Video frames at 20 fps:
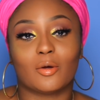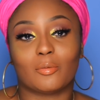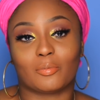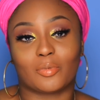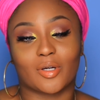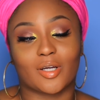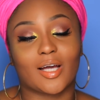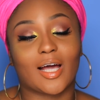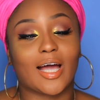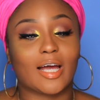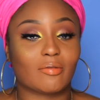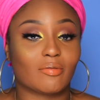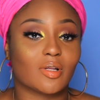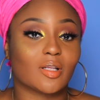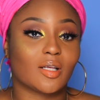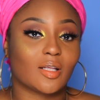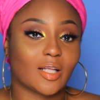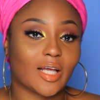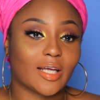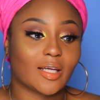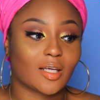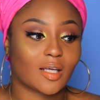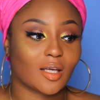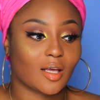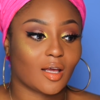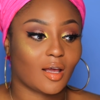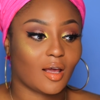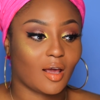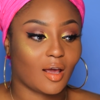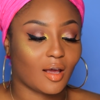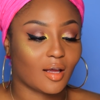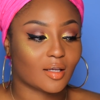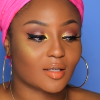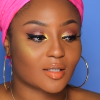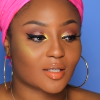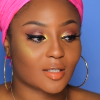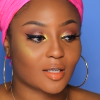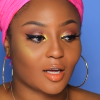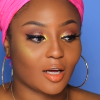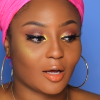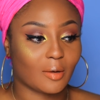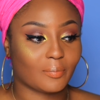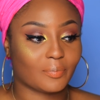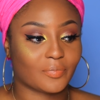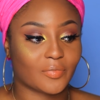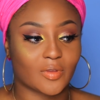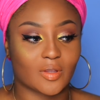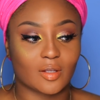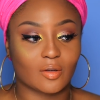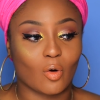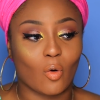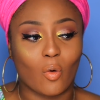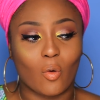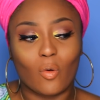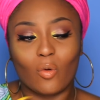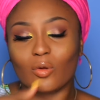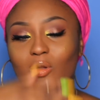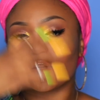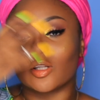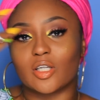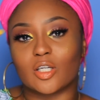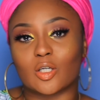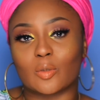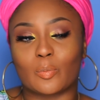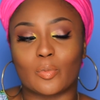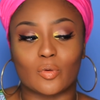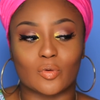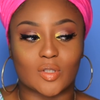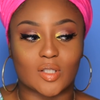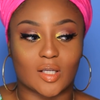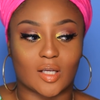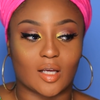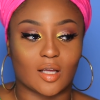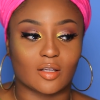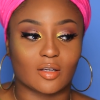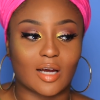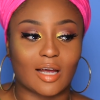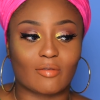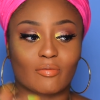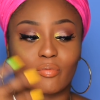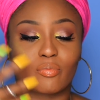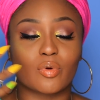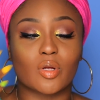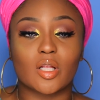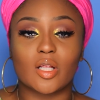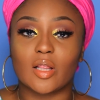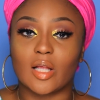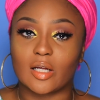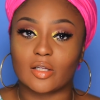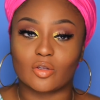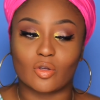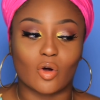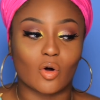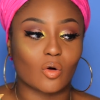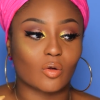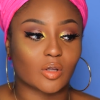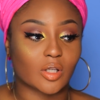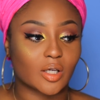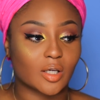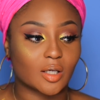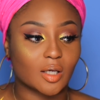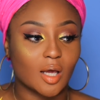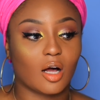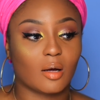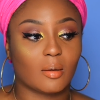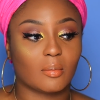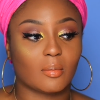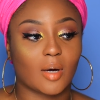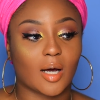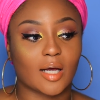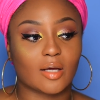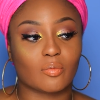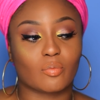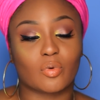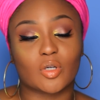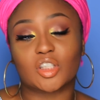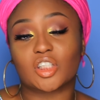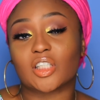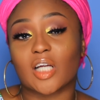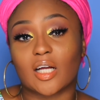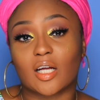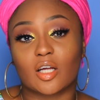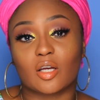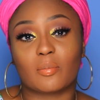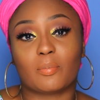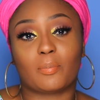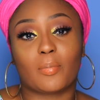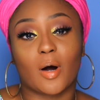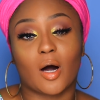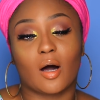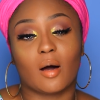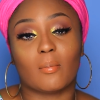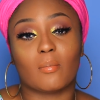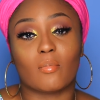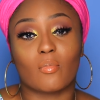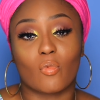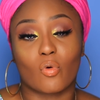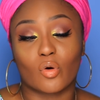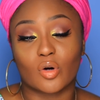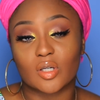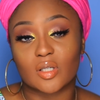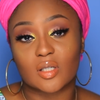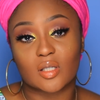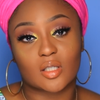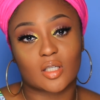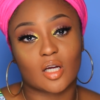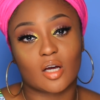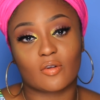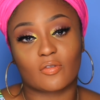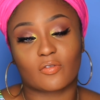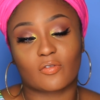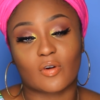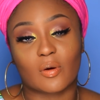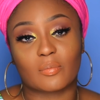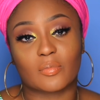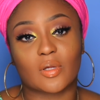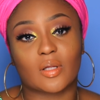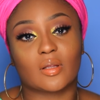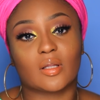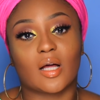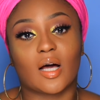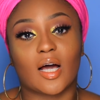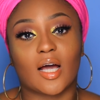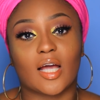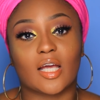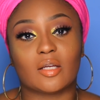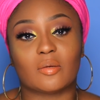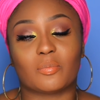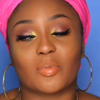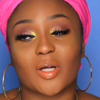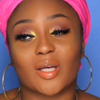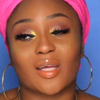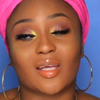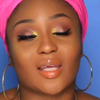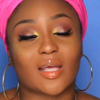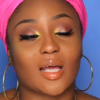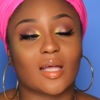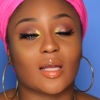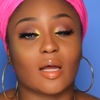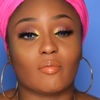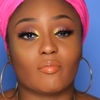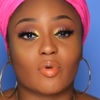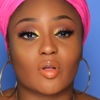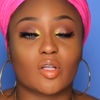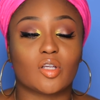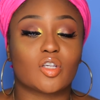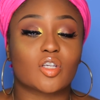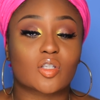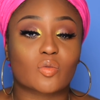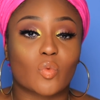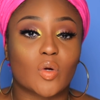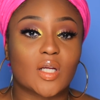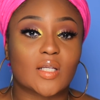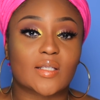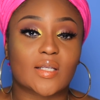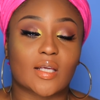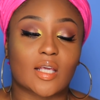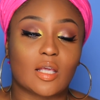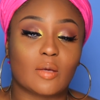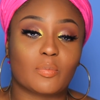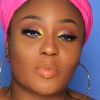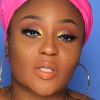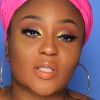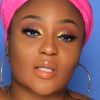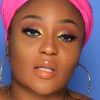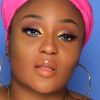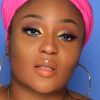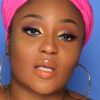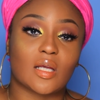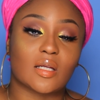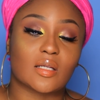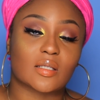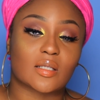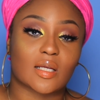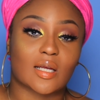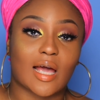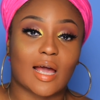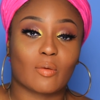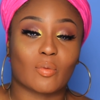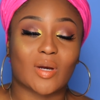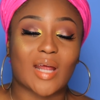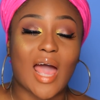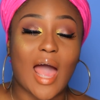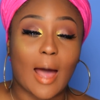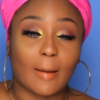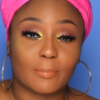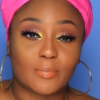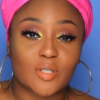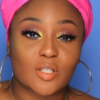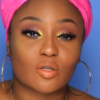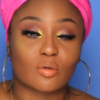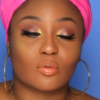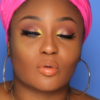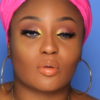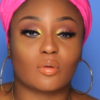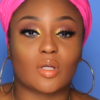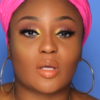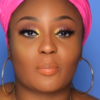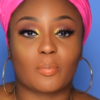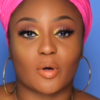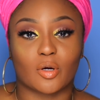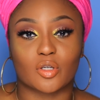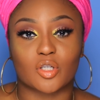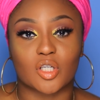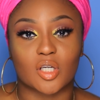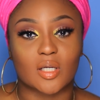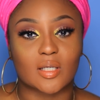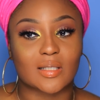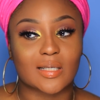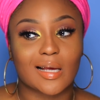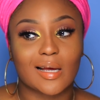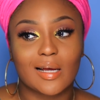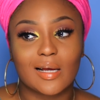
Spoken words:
But I really like it. And the whole look pulled together. I really like the whole look. I wish I could have bought more stuff from the line. But again, I really just wanted to keep it to themes that I would absolutely purchase.